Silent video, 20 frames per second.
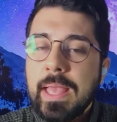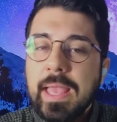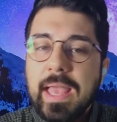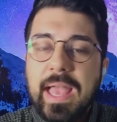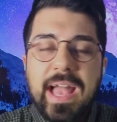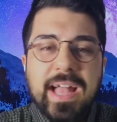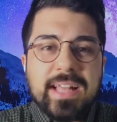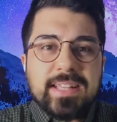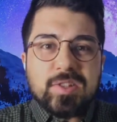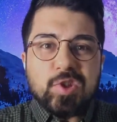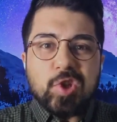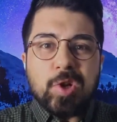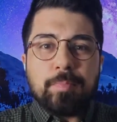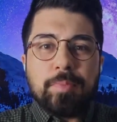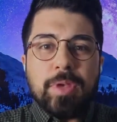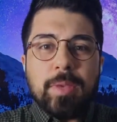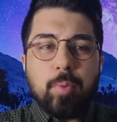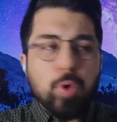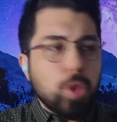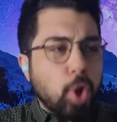and some
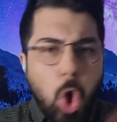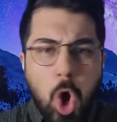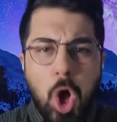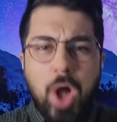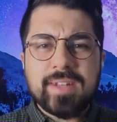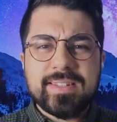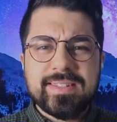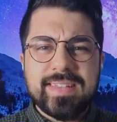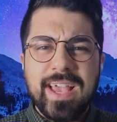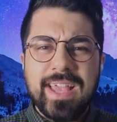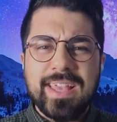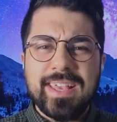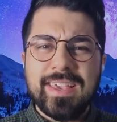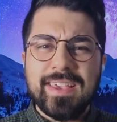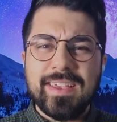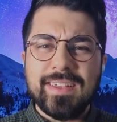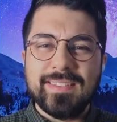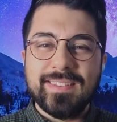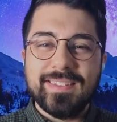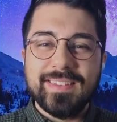people can't take
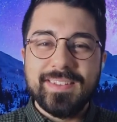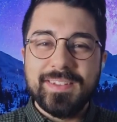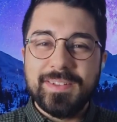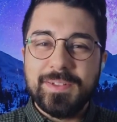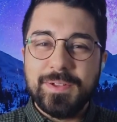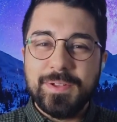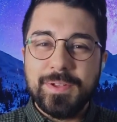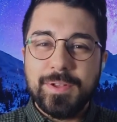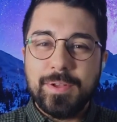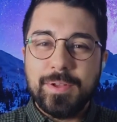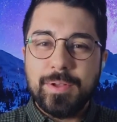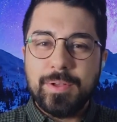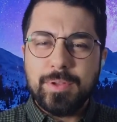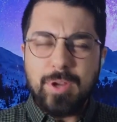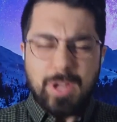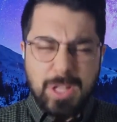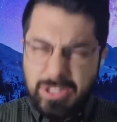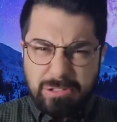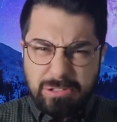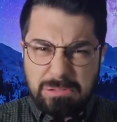it. They're
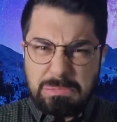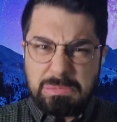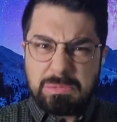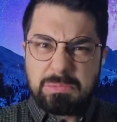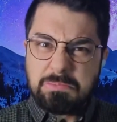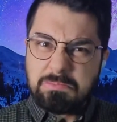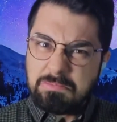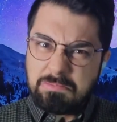like, no.